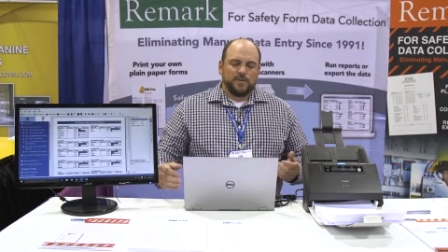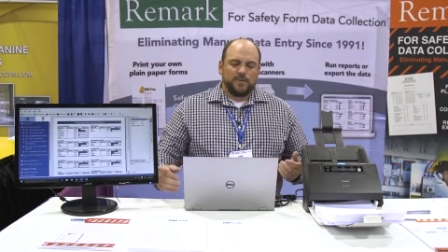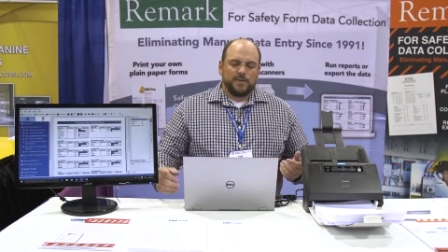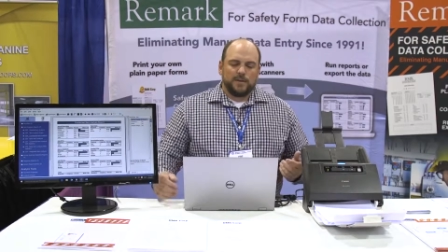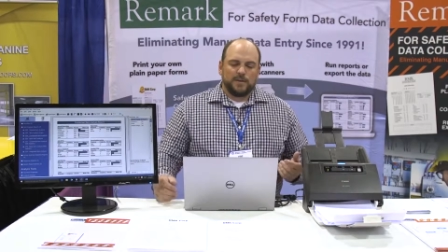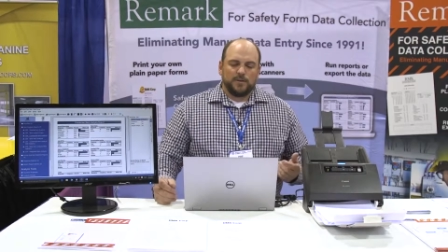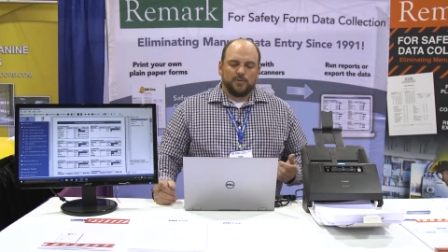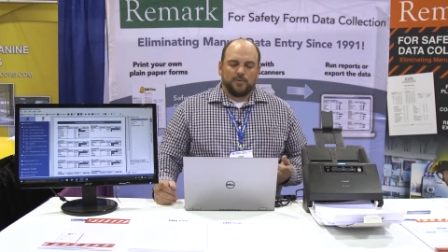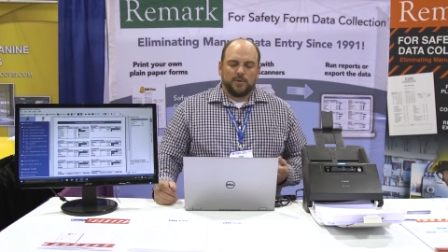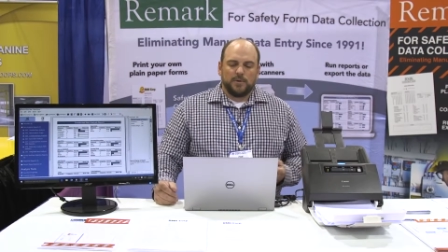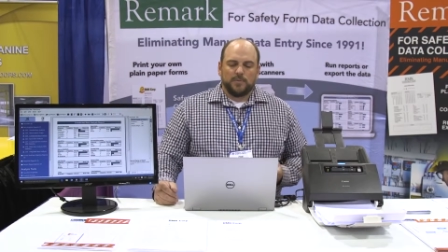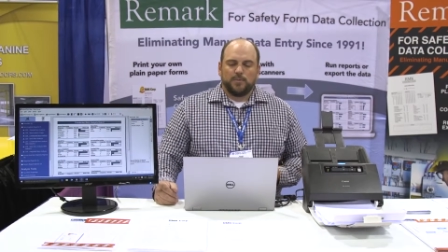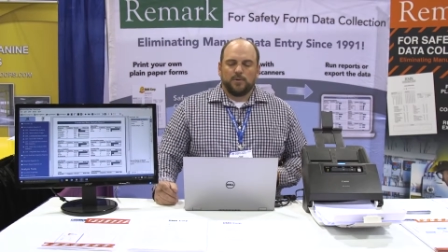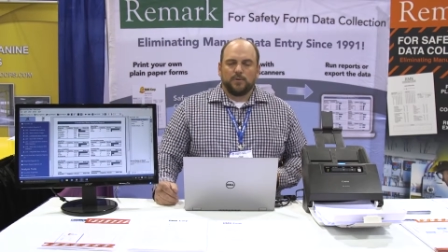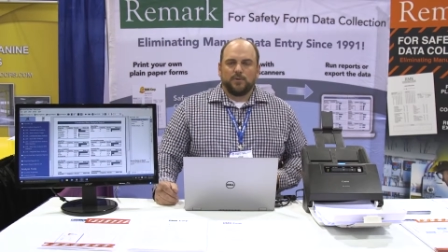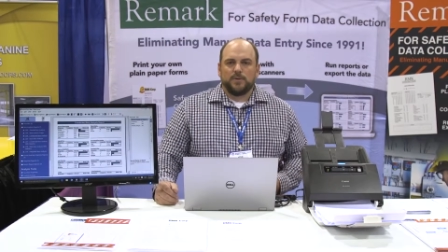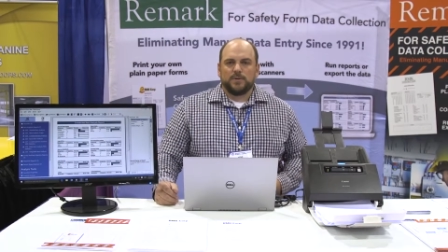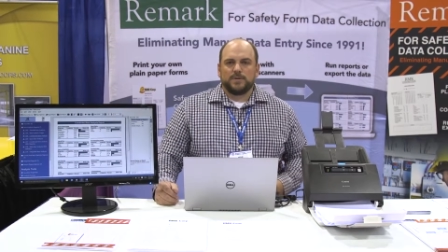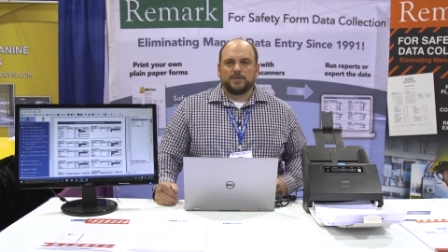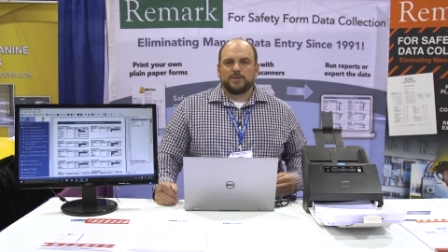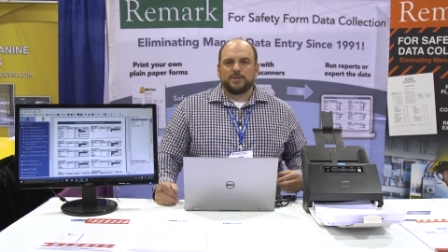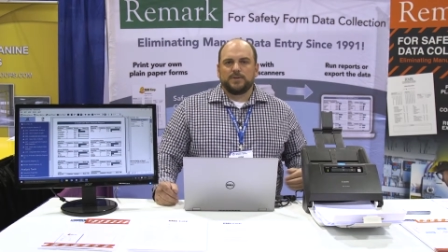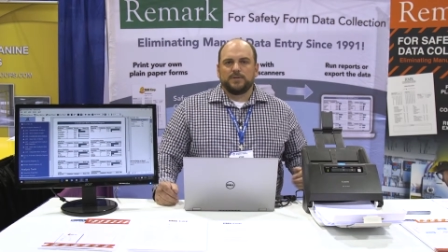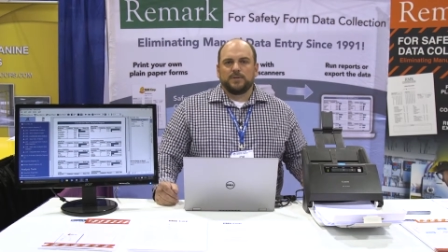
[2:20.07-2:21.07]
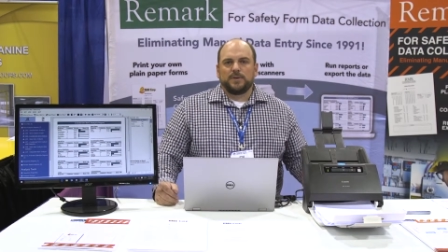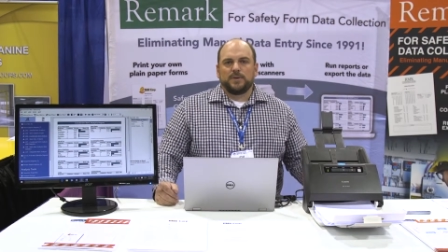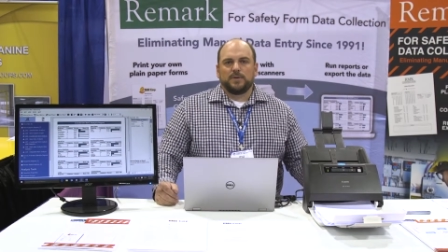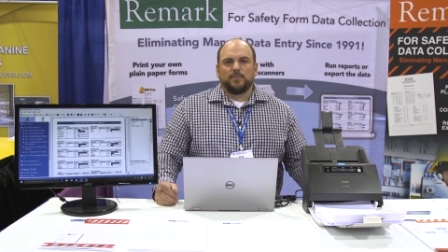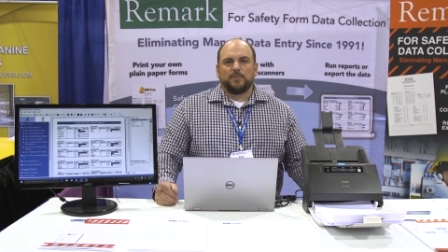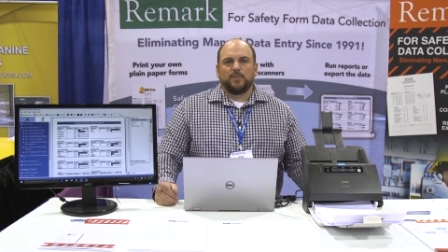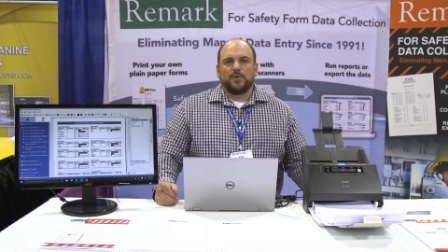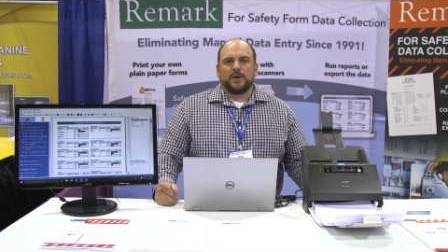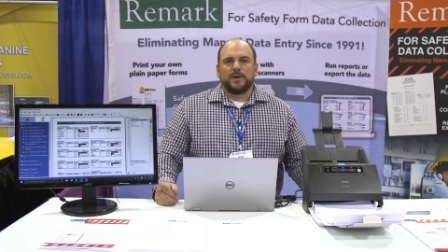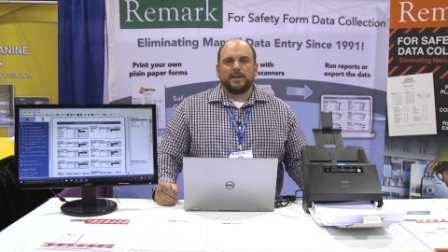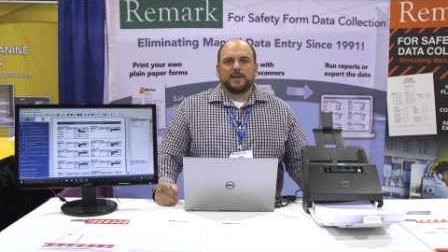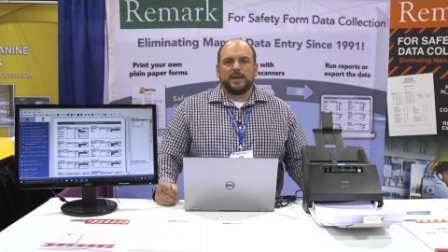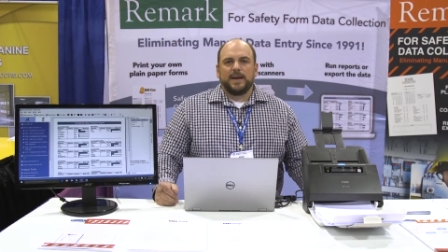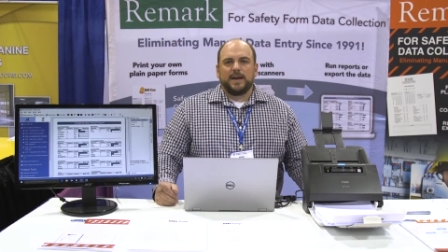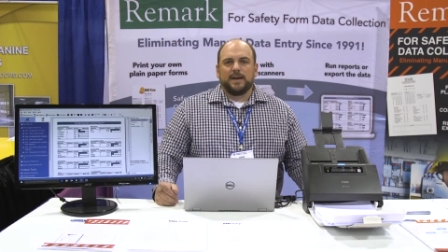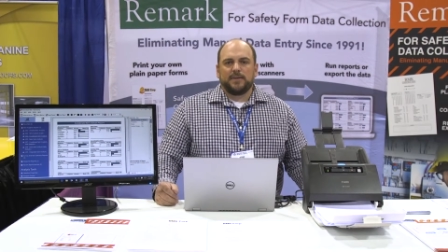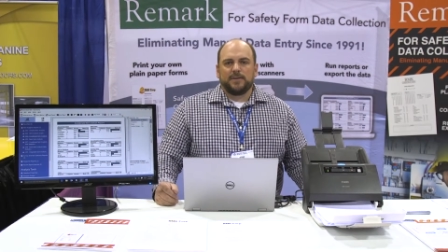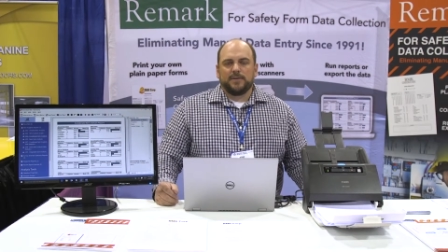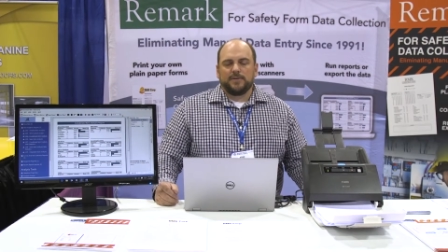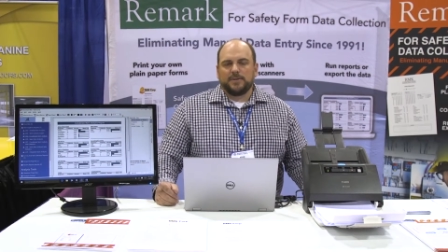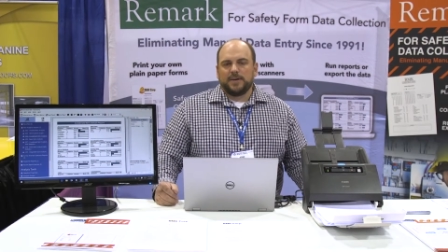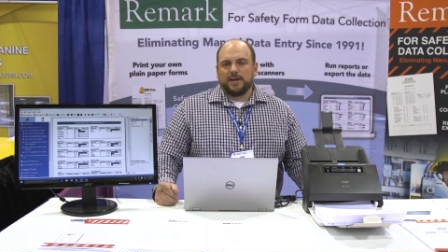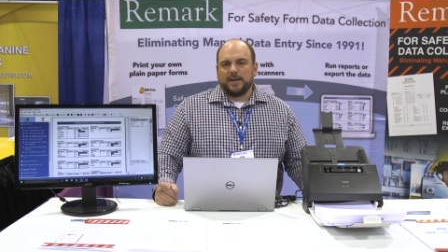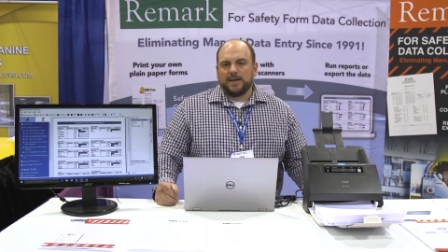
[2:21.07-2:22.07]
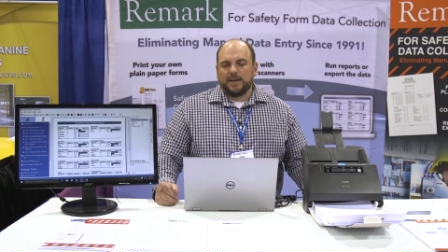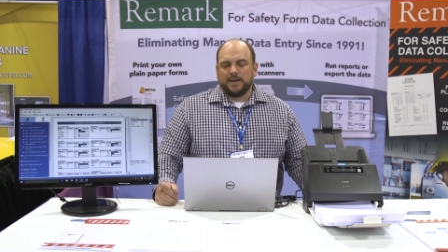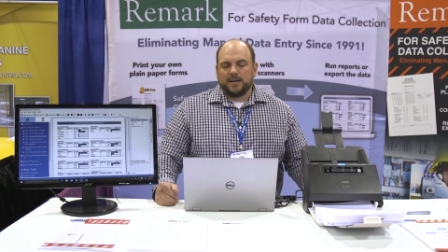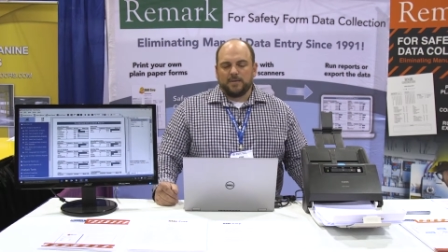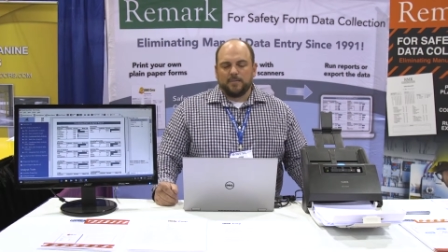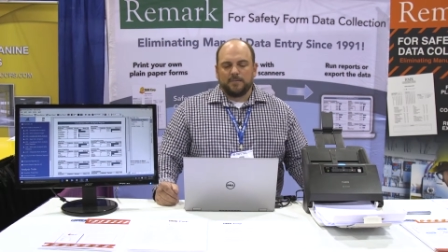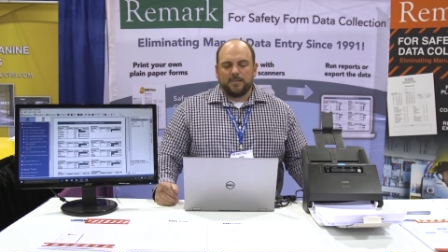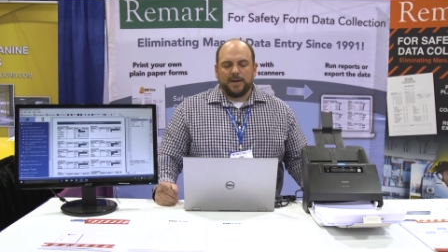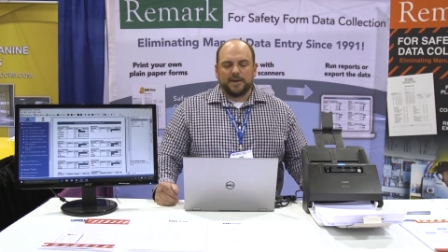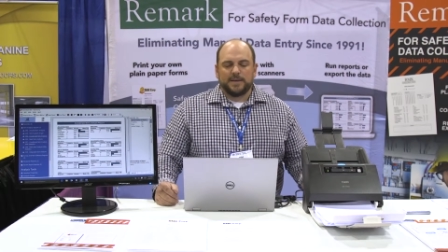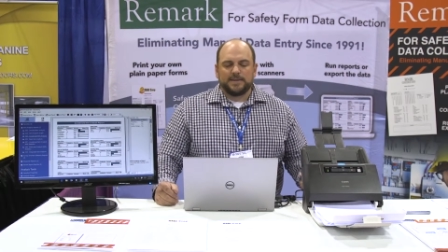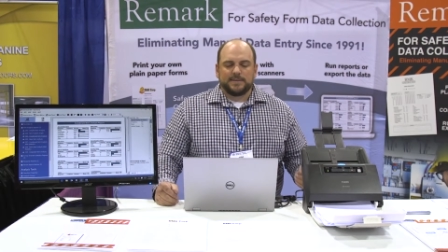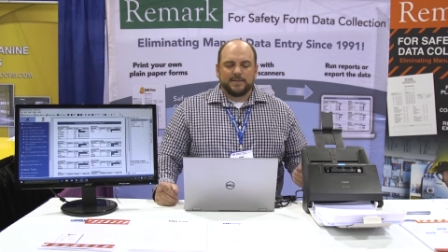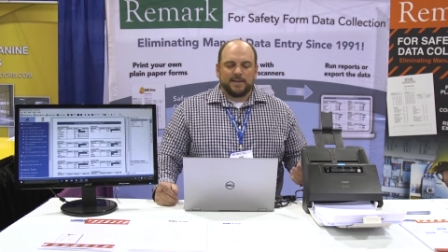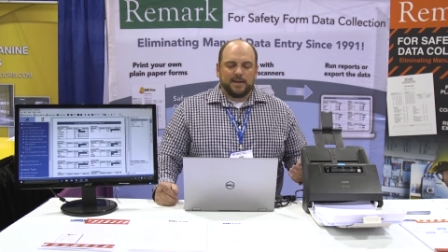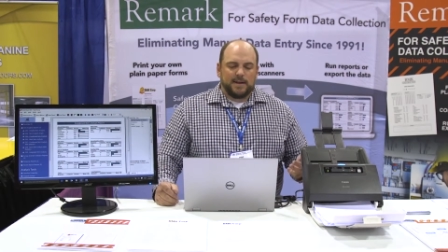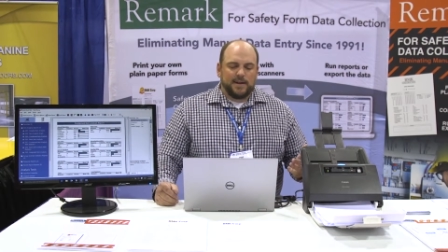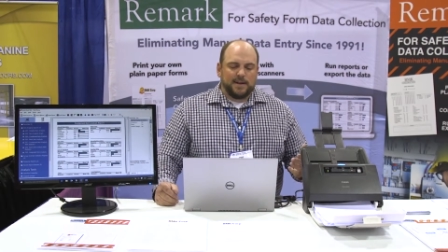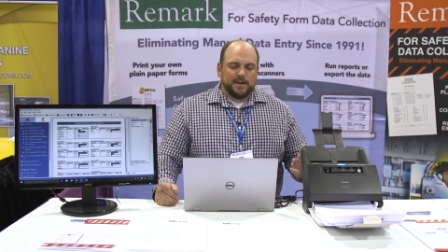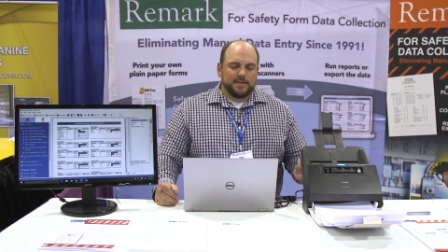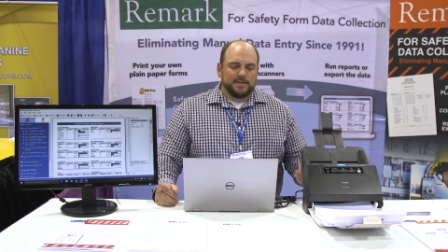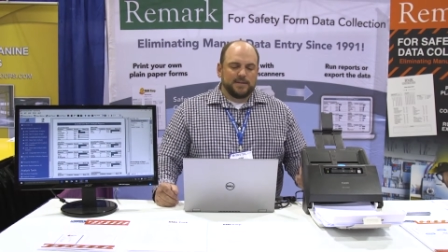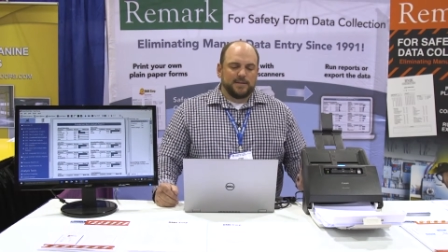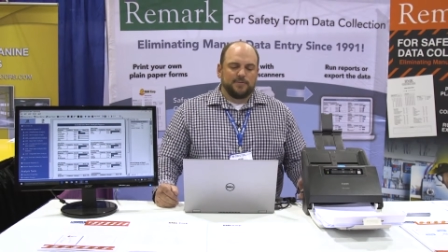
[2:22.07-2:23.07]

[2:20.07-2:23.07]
Within the reports, you can break down your data based on